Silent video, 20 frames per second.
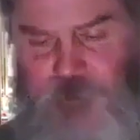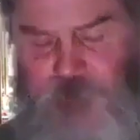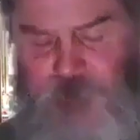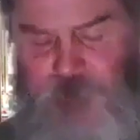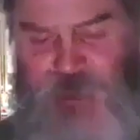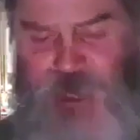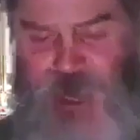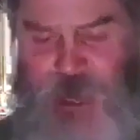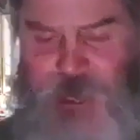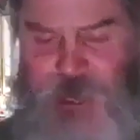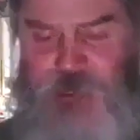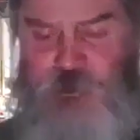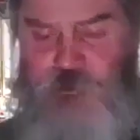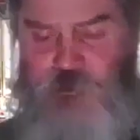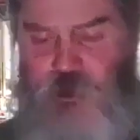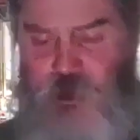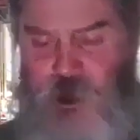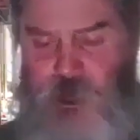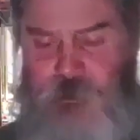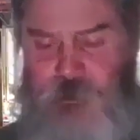No man
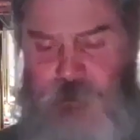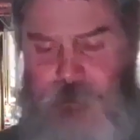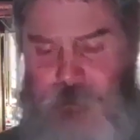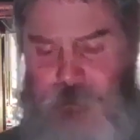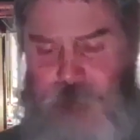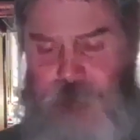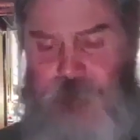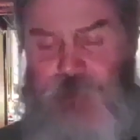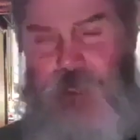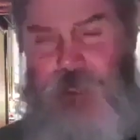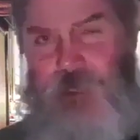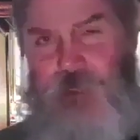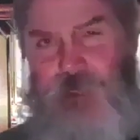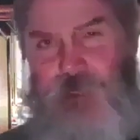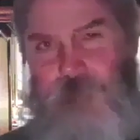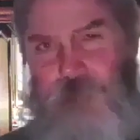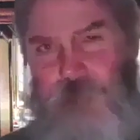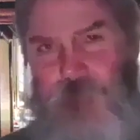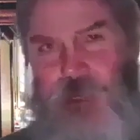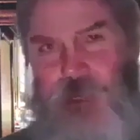was with me. I
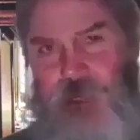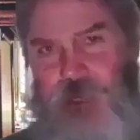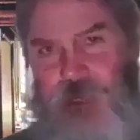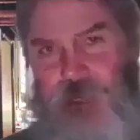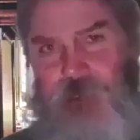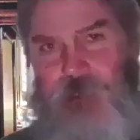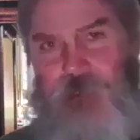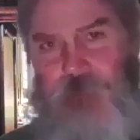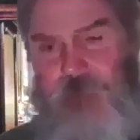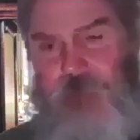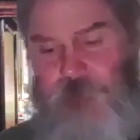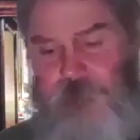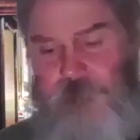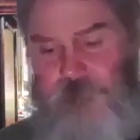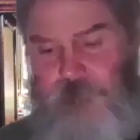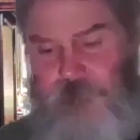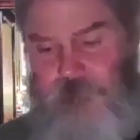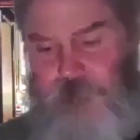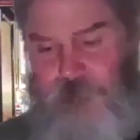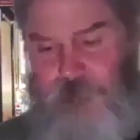trod them down in
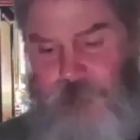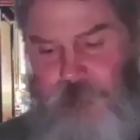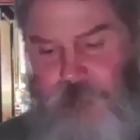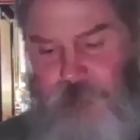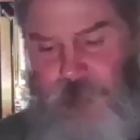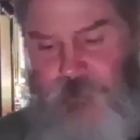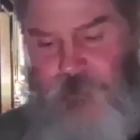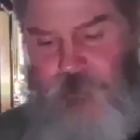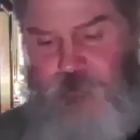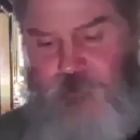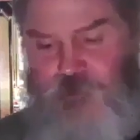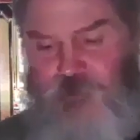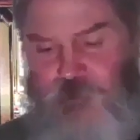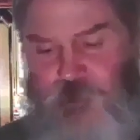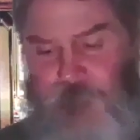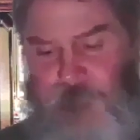my anger,